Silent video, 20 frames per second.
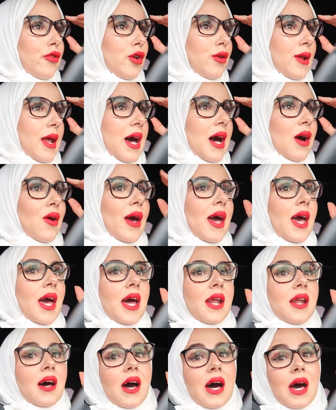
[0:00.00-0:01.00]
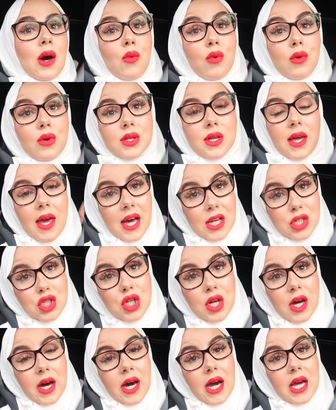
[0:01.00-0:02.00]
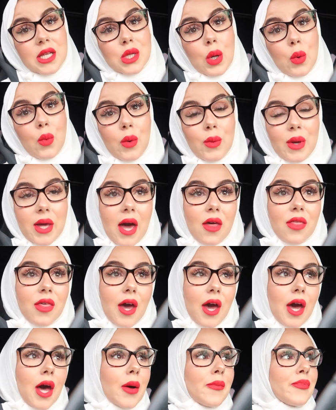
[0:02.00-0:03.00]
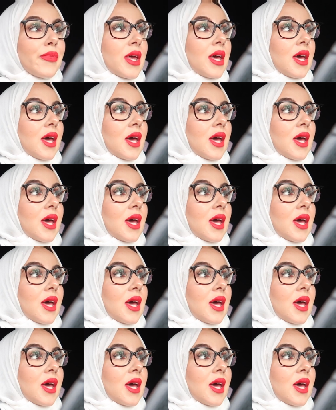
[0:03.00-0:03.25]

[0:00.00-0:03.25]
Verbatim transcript: route now and I will catch you guys when we get there.